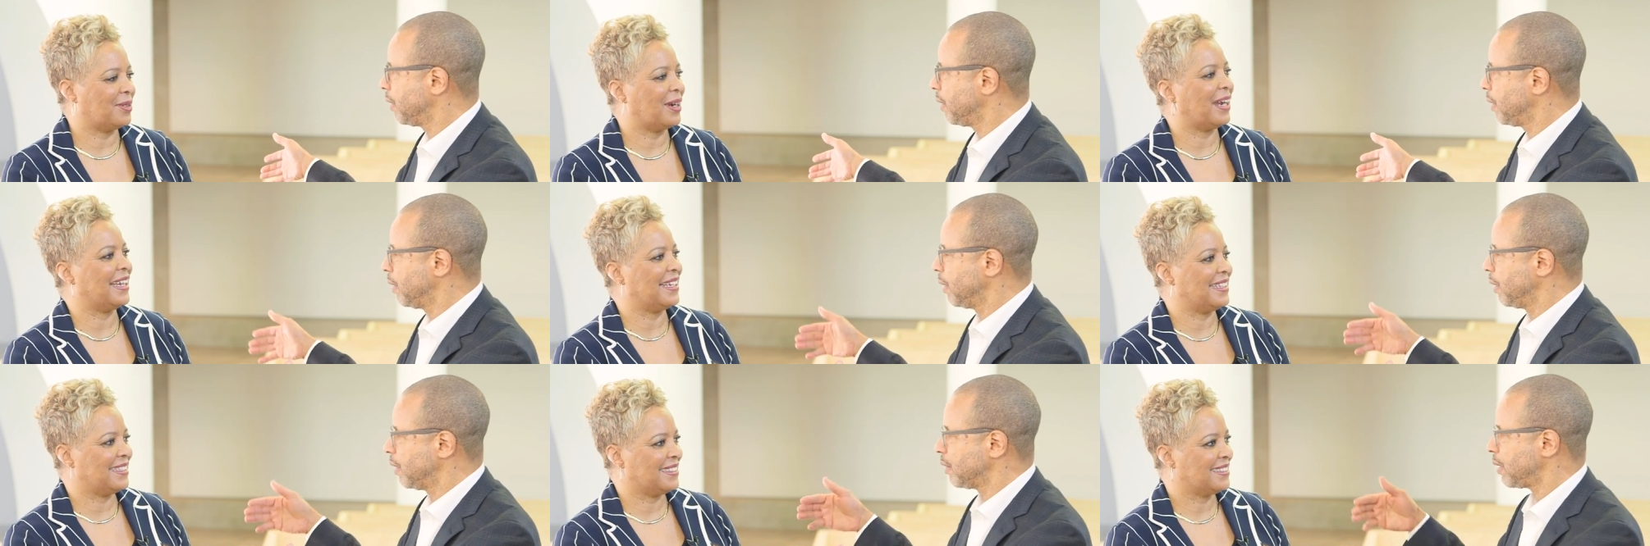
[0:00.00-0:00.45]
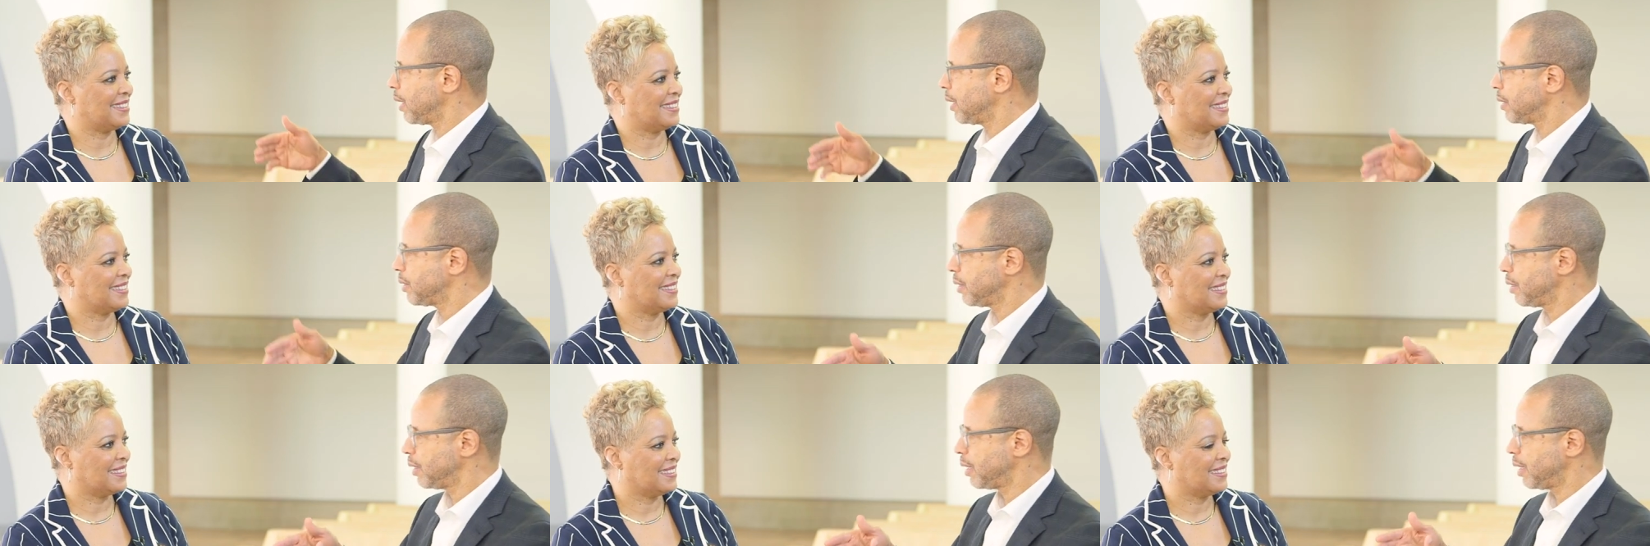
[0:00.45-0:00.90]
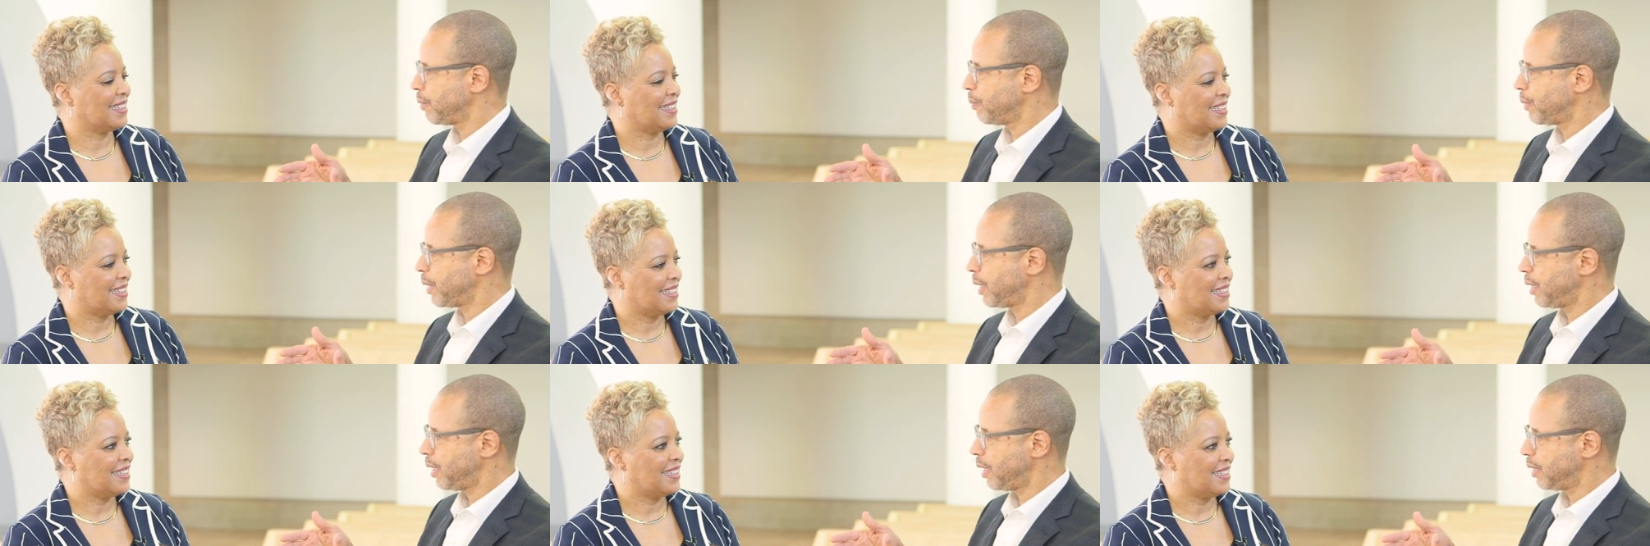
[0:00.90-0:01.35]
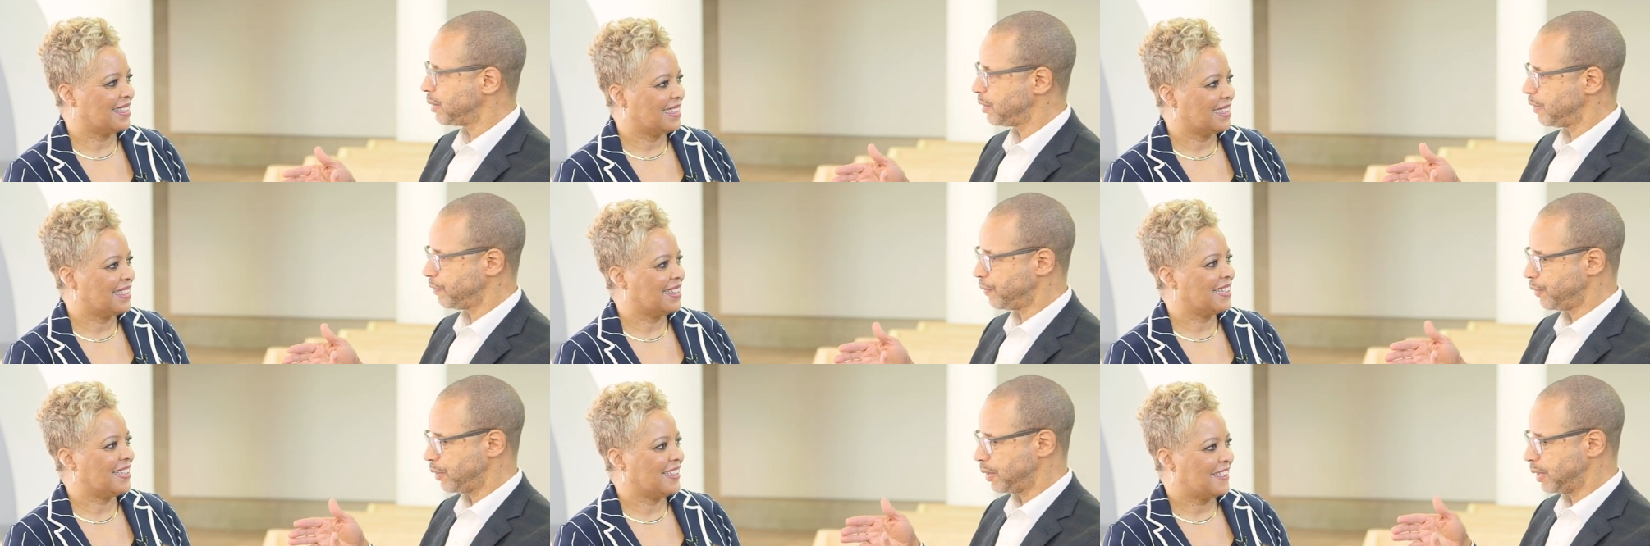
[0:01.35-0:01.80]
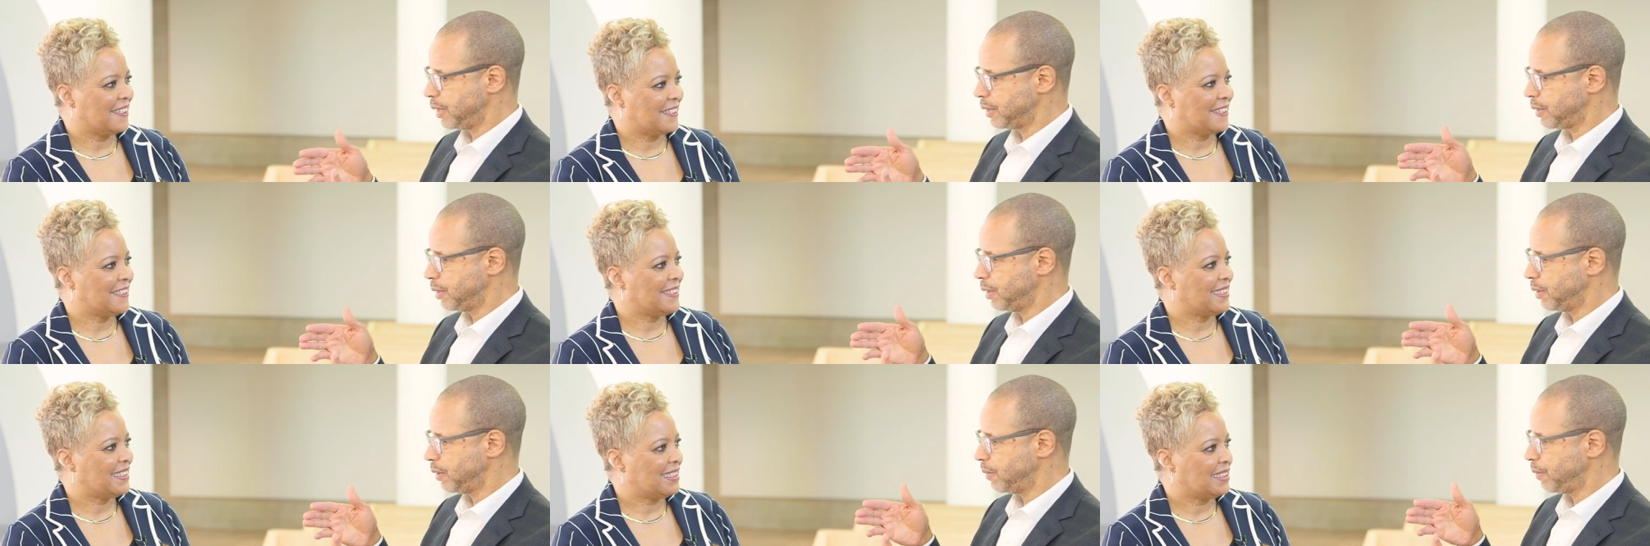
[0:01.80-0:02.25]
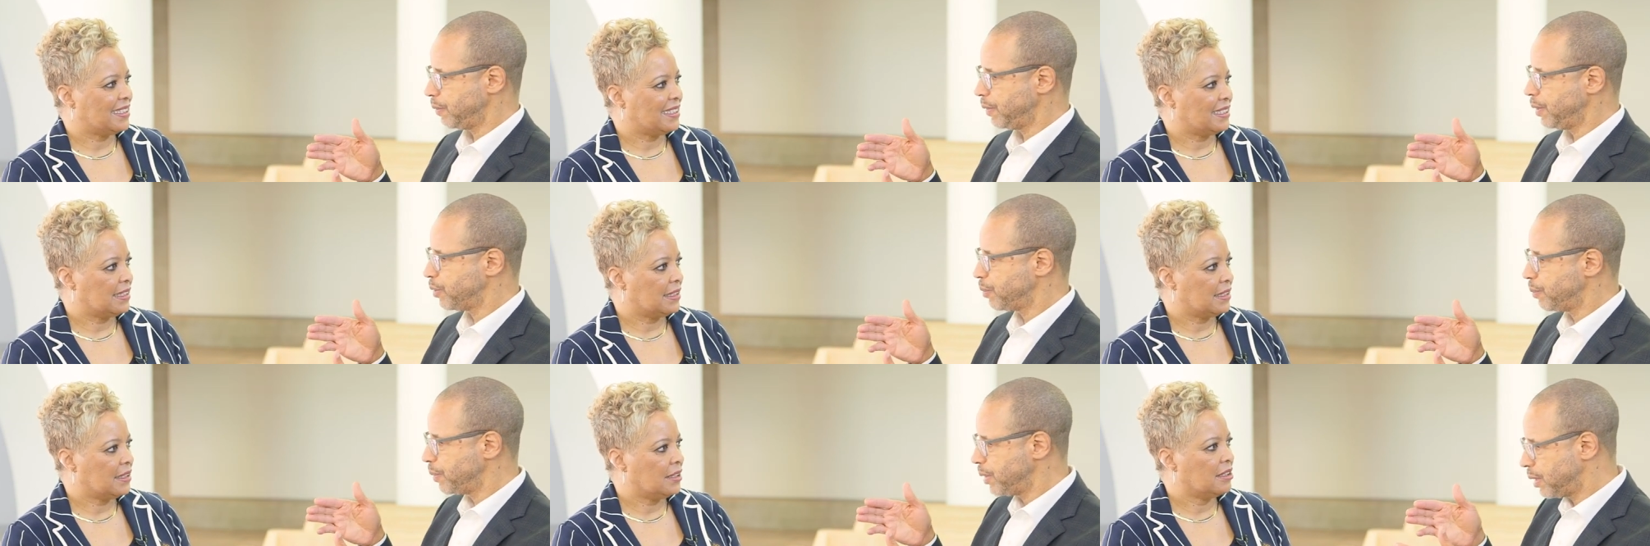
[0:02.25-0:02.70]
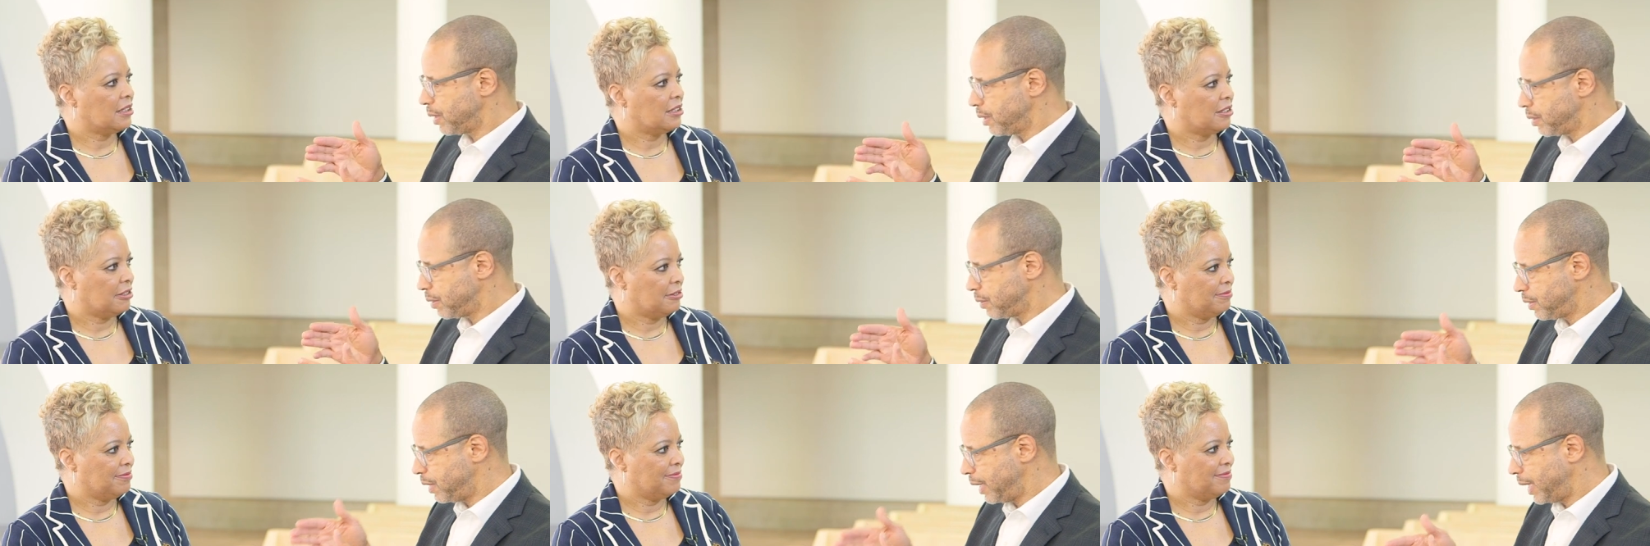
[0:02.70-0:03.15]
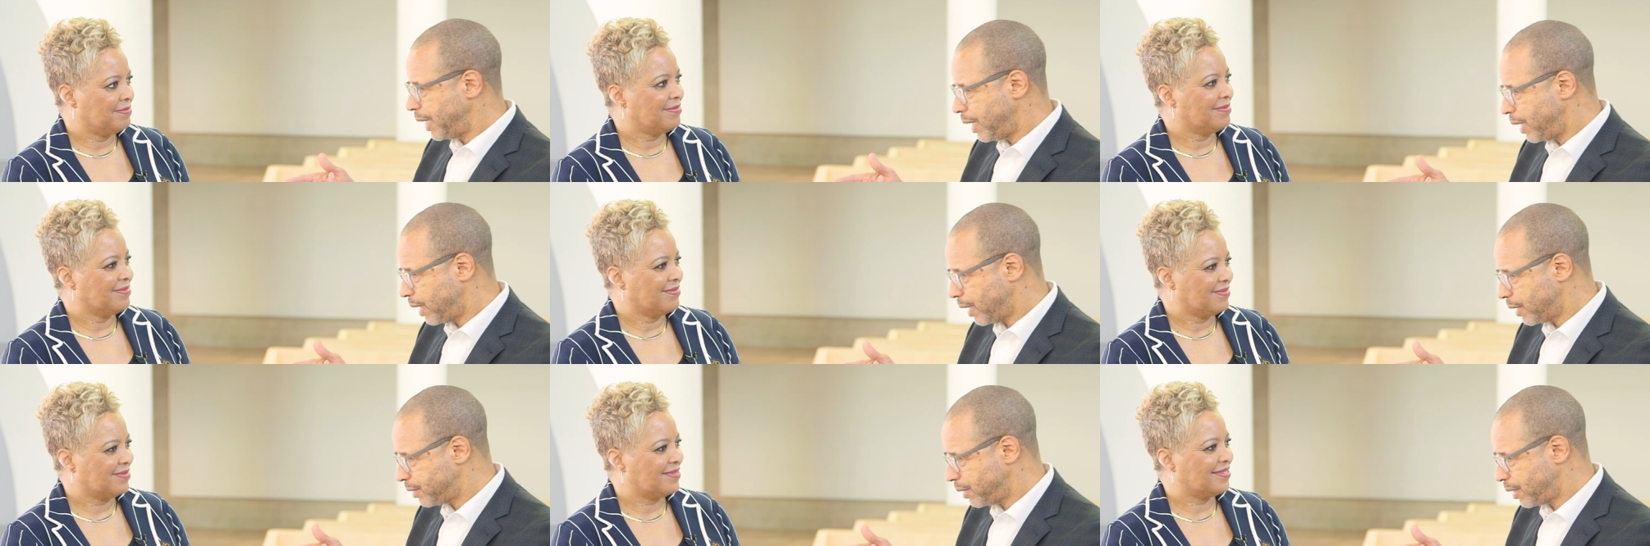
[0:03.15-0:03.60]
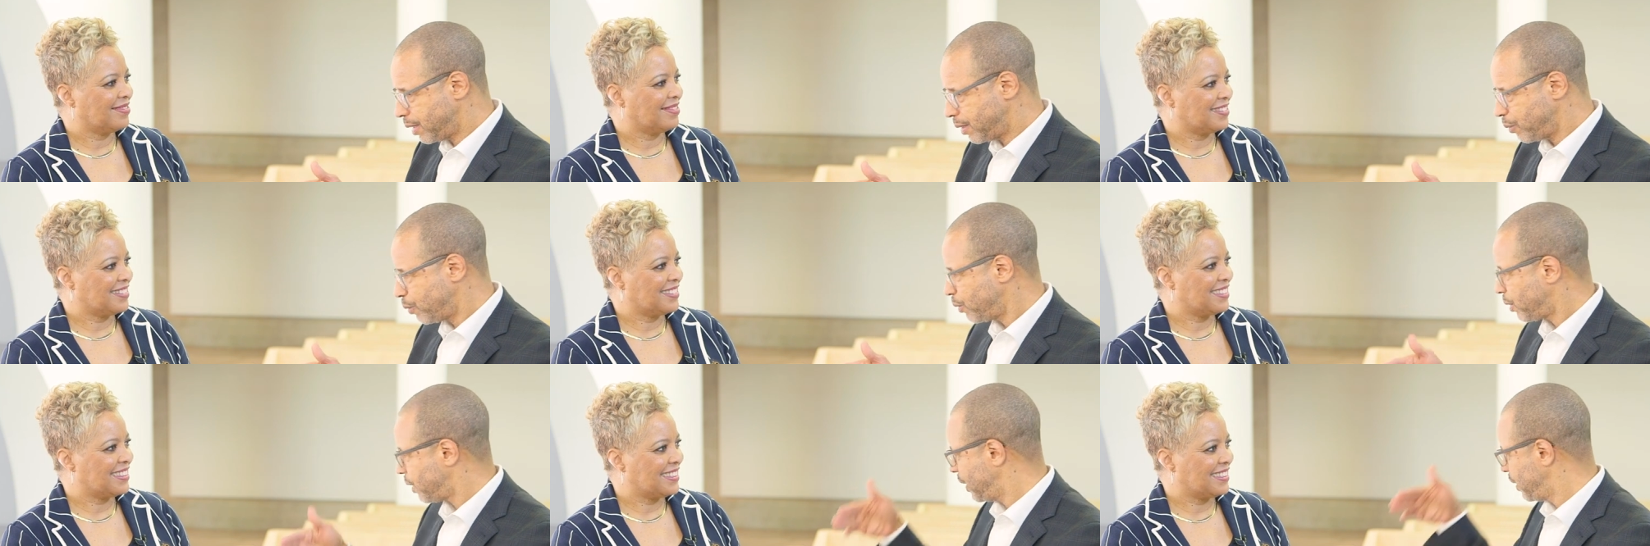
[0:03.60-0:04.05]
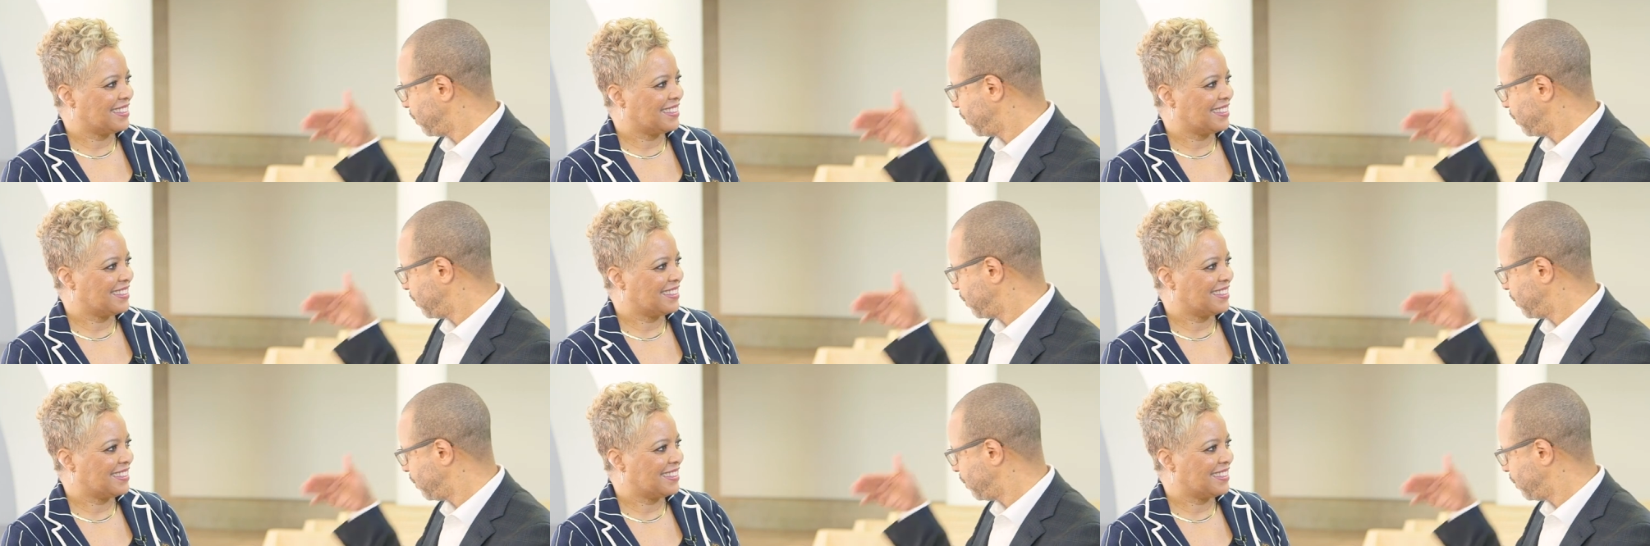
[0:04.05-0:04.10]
Speaker 1: Right. So I said, my analogy for it is, you know, we used to be a little dinghy out there in the water.